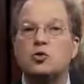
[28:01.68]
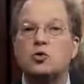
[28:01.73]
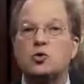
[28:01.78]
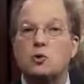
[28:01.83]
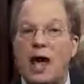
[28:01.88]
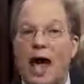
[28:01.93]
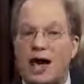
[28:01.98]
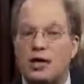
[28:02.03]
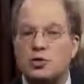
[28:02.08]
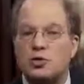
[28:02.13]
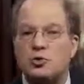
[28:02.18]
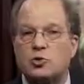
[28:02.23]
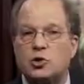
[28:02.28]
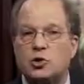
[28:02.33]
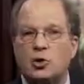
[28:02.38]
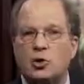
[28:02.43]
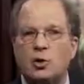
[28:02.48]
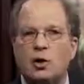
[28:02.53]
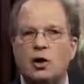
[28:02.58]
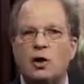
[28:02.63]
to national
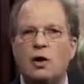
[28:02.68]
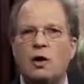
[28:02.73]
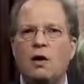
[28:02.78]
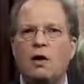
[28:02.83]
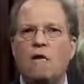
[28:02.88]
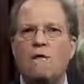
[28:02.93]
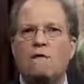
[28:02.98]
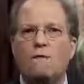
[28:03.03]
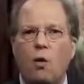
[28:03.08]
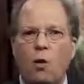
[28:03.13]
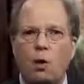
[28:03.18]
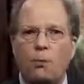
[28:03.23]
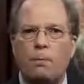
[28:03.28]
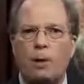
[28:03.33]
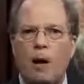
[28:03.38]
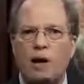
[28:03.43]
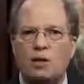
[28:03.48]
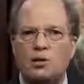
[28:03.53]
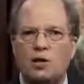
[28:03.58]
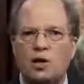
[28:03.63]
security, foreign
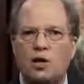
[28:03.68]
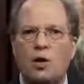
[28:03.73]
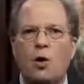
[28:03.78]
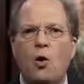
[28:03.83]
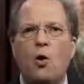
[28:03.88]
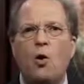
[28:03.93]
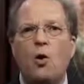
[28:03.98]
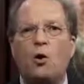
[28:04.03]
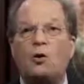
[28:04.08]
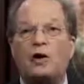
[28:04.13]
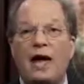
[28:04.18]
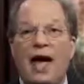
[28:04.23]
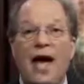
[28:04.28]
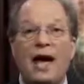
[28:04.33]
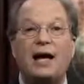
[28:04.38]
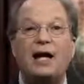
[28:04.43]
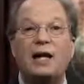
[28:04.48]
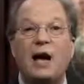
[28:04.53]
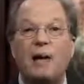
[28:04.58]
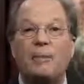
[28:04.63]
policy, or the
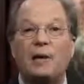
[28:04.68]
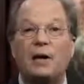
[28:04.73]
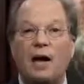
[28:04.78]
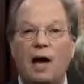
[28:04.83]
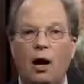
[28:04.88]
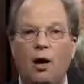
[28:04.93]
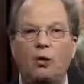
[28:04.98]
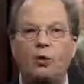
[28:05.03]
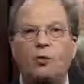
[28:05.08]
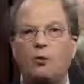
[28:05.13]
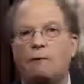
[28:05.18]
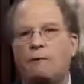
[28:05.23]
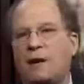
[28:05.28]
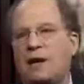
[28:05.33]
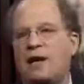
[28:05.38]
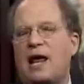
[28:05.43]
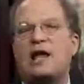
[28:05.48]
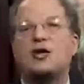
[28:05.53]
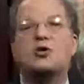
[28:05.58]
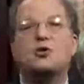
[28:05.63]
economic, health, or
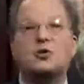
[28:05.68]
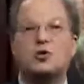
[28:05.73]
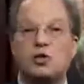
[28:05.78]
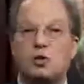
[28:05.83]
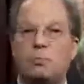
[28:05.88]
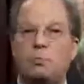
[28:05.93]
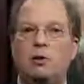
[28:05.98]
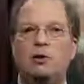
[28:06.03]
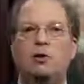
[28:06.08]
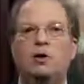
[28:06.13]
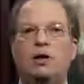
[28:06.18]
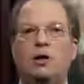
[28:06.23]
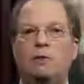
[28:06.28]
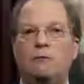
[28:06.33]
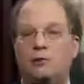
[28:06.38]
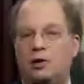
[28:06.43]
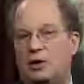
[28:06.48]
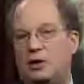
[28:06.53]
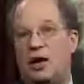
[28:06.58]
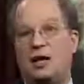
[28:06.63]
financial stability
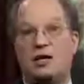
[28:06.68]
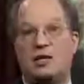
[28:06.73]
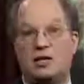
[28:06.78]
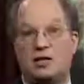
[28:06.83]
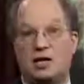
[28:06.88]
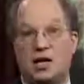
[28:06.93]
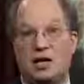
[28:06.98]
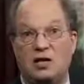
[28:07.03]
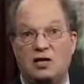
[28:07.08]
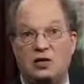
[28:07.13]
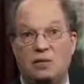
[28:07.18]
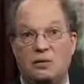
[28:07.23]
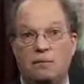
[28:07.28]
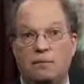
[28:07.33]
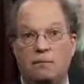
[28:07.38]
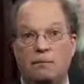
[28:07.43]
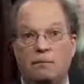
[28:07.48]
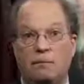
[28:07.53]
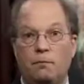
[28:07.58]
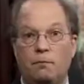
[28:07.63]
of the United States.
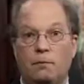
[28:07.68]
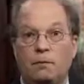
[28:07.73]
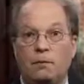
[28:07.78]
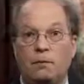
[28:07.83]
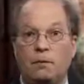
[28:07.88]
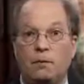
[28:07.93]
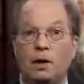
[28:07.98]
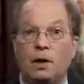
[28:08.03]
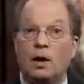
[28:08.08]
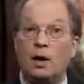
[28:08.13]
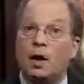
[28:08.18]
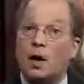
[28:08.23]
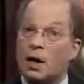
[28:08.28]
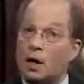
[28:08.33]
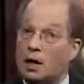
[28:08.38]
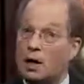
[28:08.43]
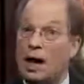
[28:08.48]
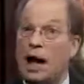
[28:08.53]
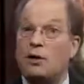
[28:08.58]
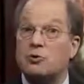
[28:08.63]

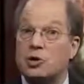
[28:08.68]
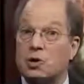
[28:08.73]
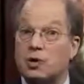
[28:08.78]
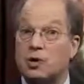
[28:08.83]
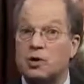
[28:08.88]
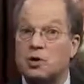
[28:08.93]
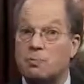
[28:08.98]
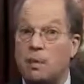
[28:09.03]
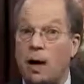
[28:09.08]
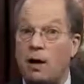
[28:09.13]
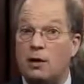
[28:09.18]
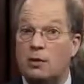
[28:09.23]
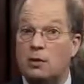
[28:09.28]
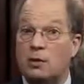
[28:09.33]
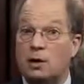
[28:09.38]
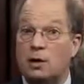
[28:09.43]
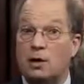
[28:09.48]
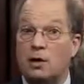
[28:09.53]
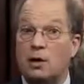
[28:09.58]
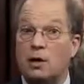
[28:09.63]
In announcing this
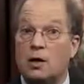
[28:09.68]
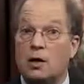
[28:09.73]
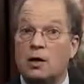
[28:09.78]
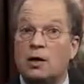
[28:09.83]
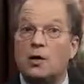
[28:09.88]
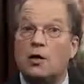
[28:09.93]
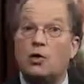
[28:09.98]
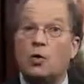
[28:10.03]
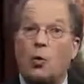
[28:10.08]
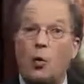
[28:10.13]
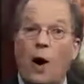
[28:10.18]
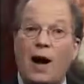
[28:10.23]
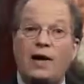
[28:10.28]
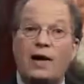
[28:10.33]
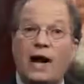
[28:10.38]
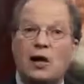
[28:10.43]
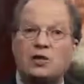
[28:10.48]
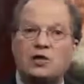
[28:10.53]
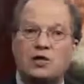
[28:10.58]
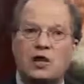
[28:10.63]
policy, the
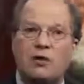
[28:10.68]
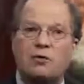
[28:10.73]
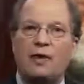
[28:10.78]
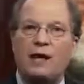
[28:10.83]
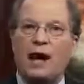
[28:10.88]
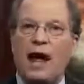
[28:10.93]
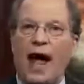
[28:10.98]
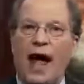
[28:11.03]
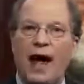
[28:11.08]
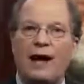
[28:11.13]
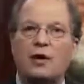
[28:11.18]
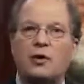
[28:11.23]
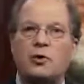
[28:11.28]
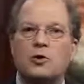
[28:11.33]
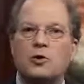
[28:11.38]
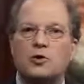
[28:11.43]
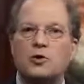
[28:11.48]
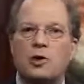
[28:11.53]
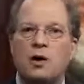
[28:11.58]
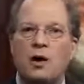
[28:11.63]
White House said that
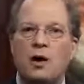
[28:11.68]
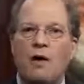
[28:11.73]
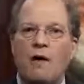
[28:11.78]
hackers